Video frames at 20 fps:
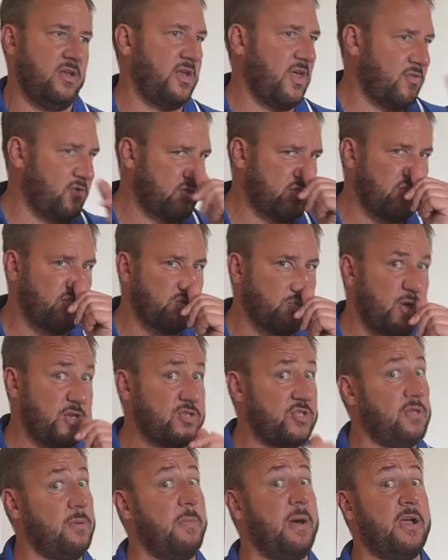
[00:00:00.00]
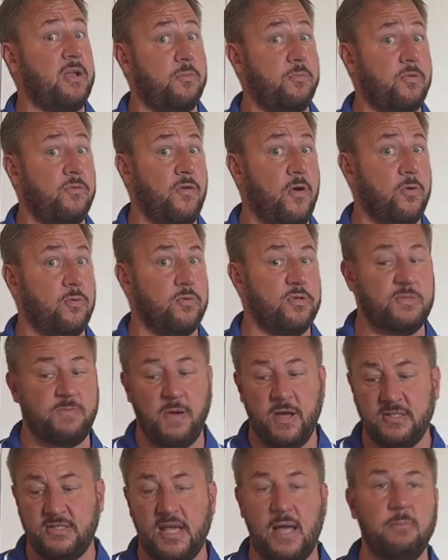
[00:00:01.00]
another situation that might provoke a
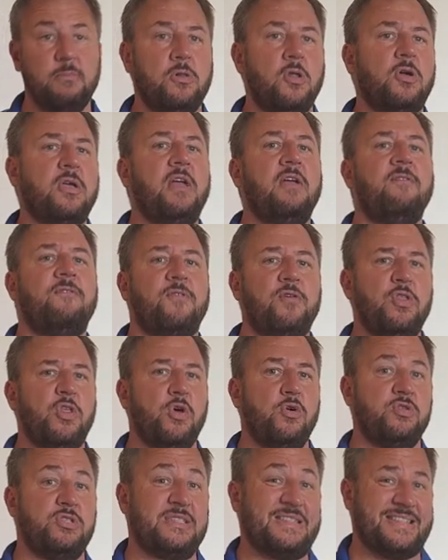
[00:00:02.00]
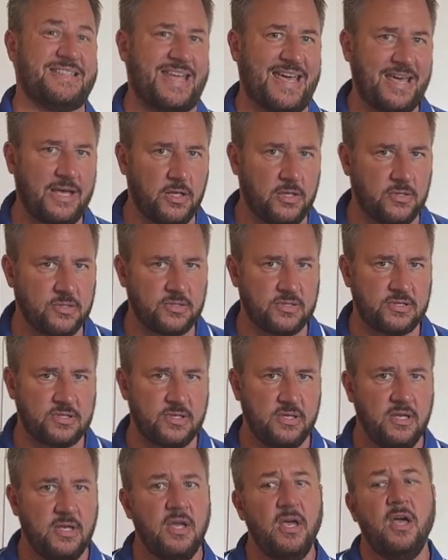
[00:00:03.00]
response, I'm looking for those tells.
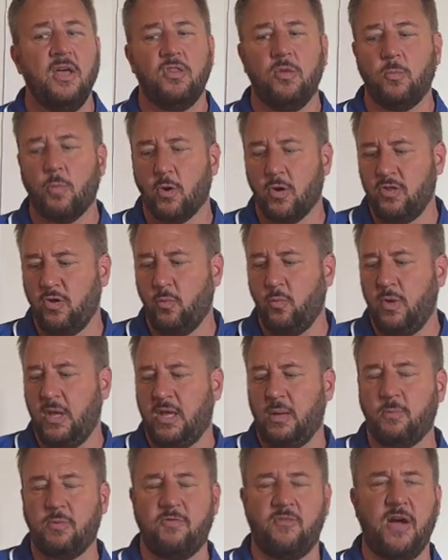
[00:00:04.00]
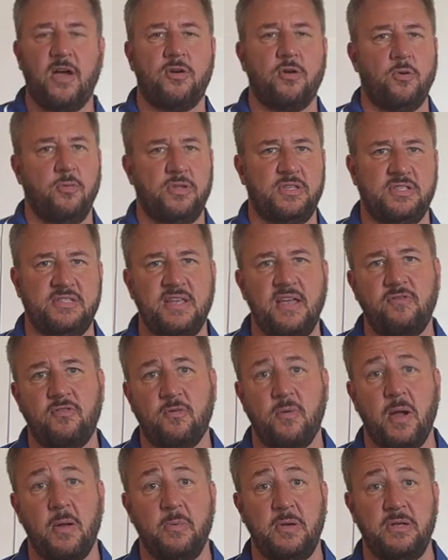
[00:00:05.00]
The more that we can provide her with a safe
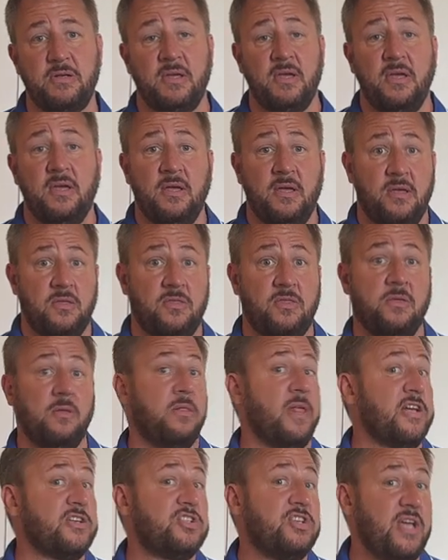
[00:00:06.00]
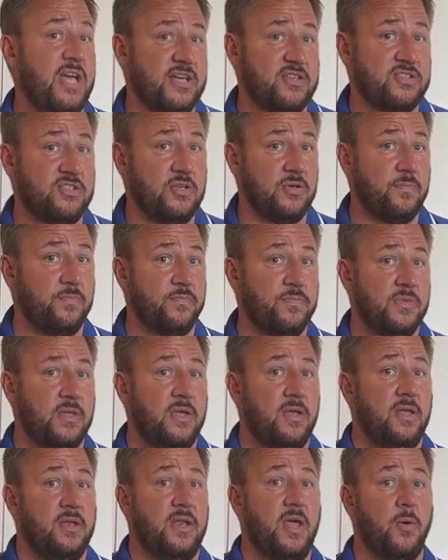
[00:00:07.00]
environment, the less she has to.
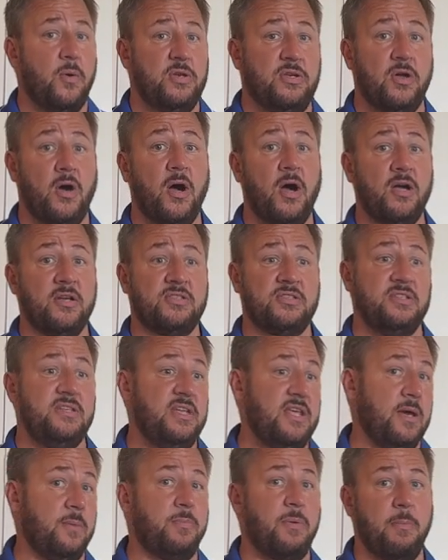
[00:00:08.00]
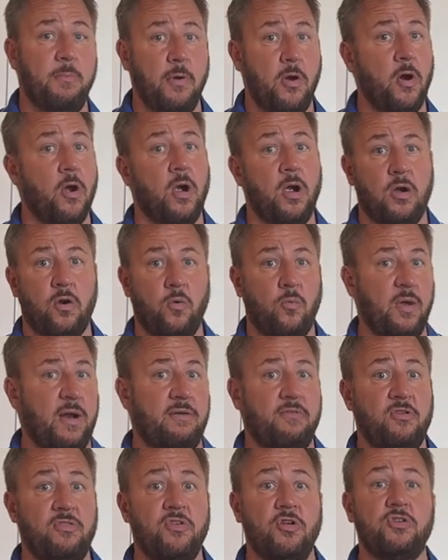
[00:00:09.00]
Now, when dogs nip, bark, or
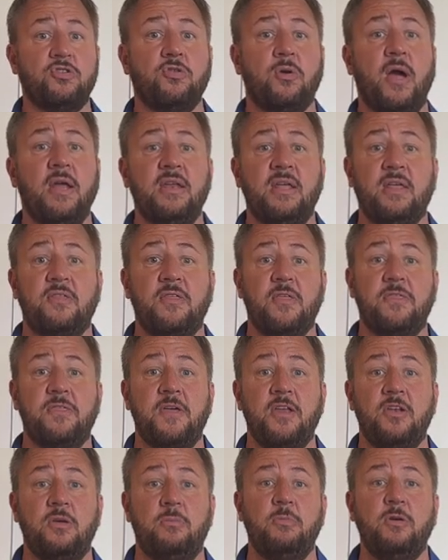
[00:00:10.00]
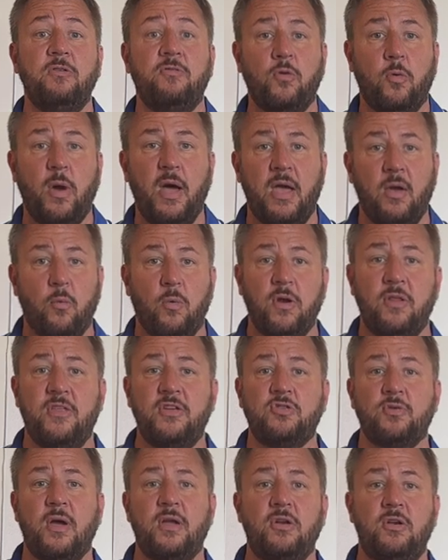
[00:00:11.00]
whatever, they're trying to get the thing to move away. What are they
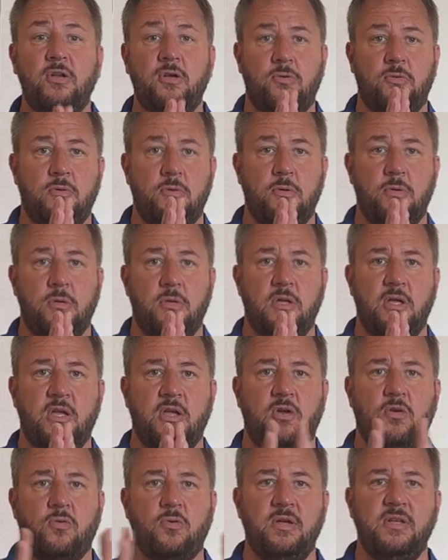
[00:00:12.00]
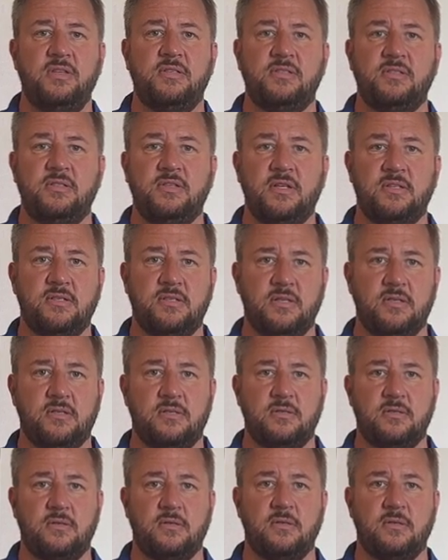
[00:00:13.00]
trying to do? Increase
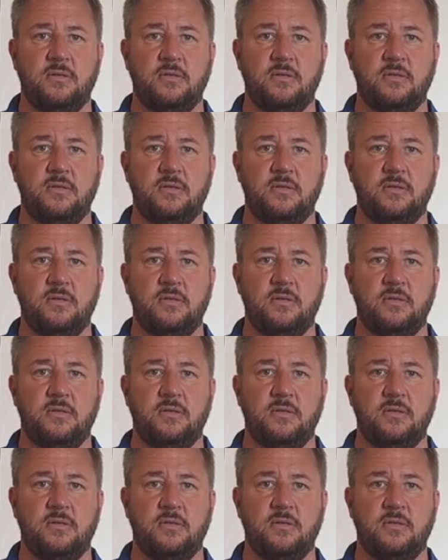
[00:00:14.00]
distance.